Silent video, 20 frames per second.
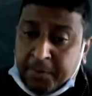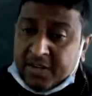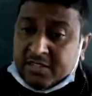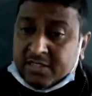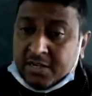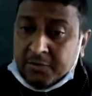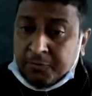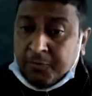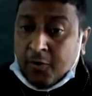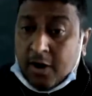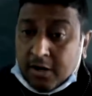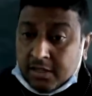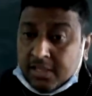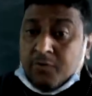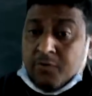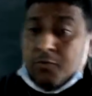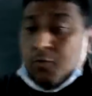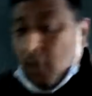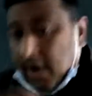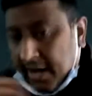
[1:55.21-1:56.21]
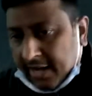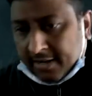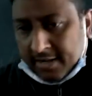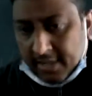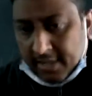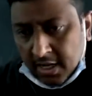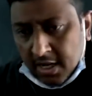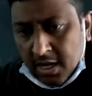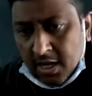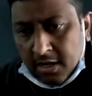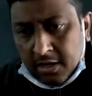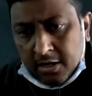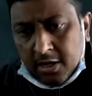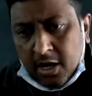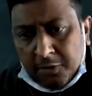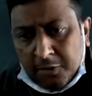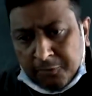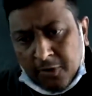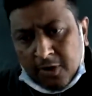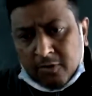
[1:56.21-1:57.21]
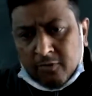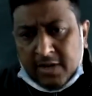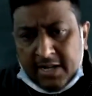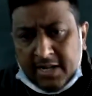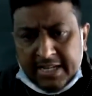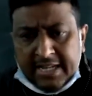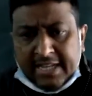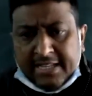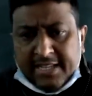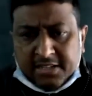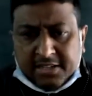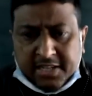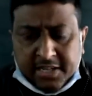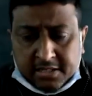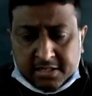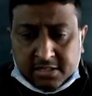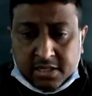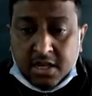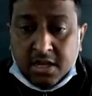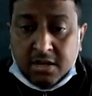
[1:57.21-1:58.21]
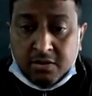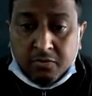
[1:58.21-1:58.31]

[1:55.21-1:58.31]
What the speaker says: person for the work, not for only other things.